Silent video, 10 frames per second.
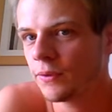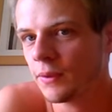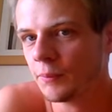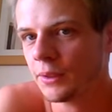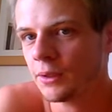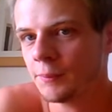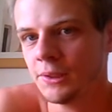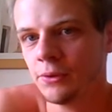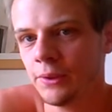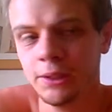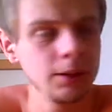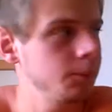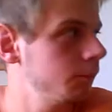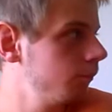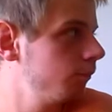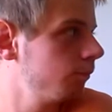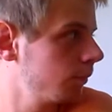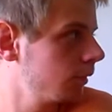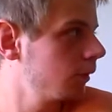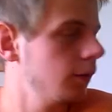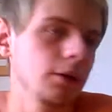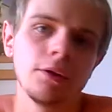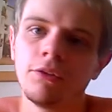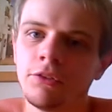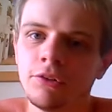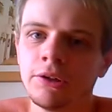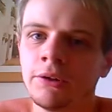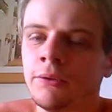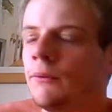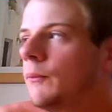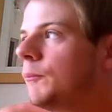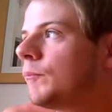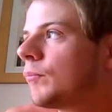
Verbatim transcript: that we're going to be doing. So,